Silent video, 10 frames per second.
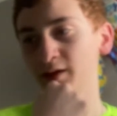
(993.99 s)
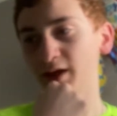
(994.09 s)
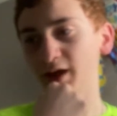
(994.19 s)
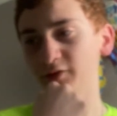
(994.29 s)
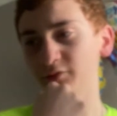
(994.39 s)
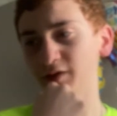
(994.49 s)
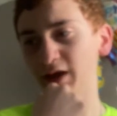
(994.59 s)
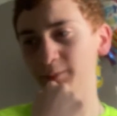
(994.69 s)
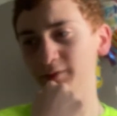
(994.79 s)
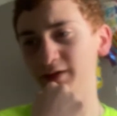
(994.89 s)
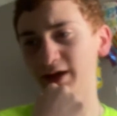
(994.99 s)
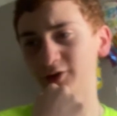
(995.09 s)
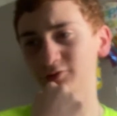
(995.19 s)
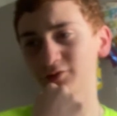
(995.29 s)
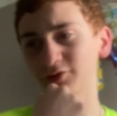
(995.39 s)
As of typing the
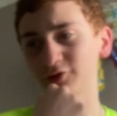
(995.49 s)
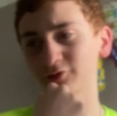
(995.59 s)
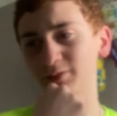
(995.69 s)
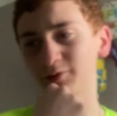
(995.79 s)
outro for the script,